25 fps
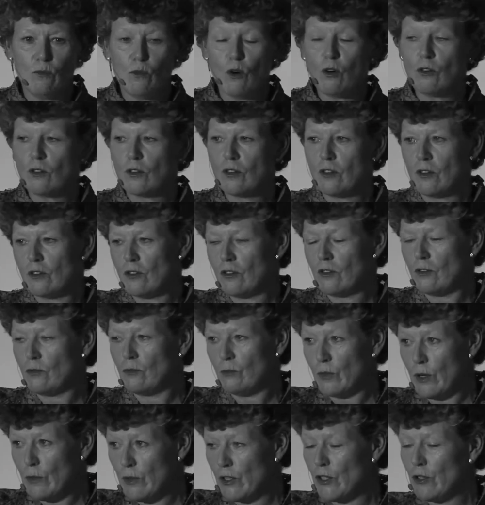what
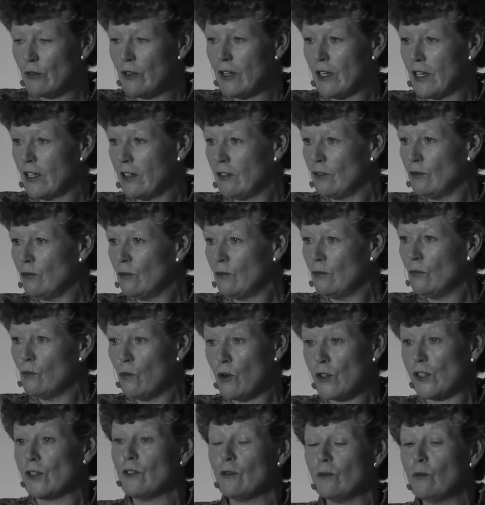we were doing
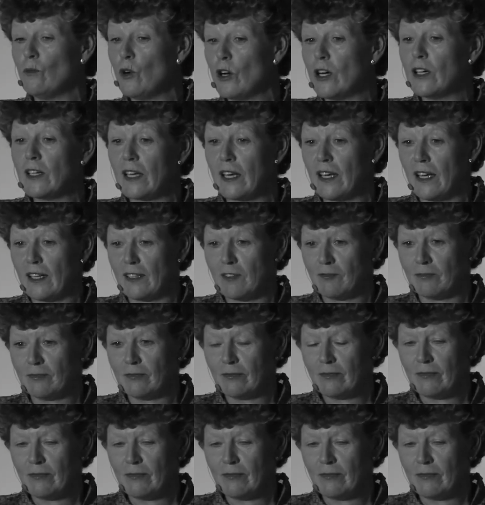wasn't working.